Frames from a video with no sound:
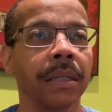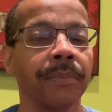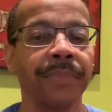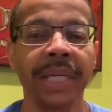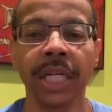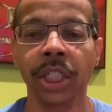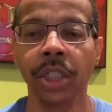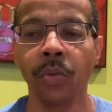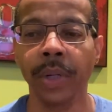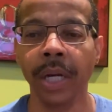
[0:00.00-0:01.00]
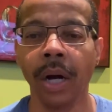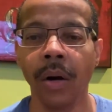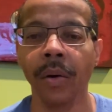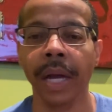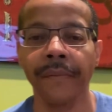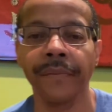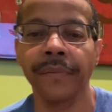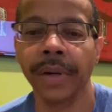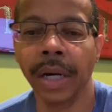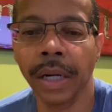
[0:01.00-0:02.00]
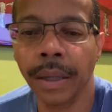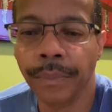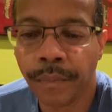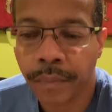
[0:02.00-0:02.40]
Because, you know, we all have... Um,